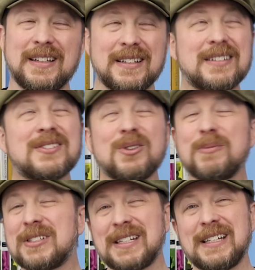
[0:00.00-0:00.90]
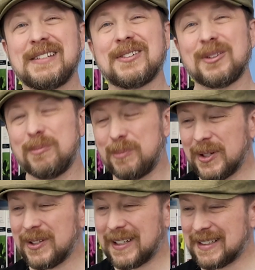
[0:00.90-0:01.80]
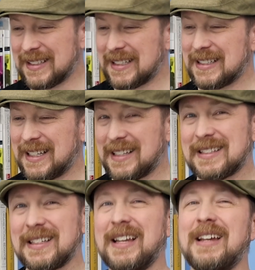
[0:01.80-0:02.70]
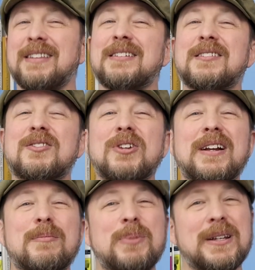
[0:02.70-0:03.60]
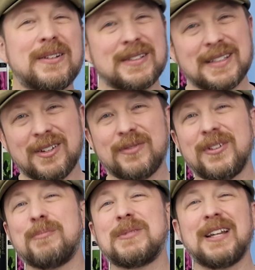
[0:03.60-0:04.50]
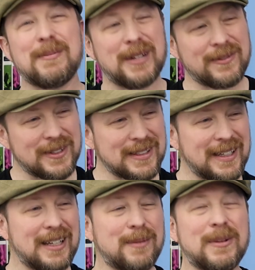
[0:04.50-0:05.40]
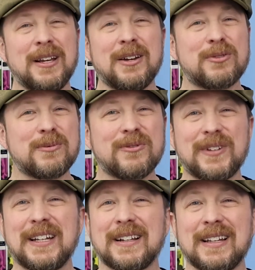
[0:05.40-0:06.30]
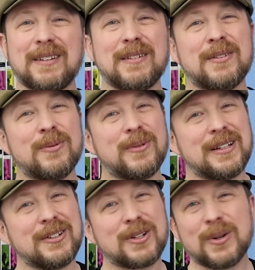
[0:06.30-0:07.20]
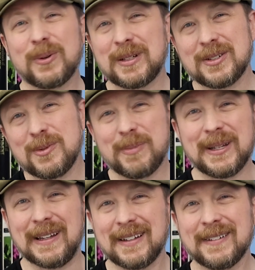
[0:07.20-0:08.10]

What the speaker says: It's so much easier to build on success than to try to pick yourself up time after time from failing when you're going too big,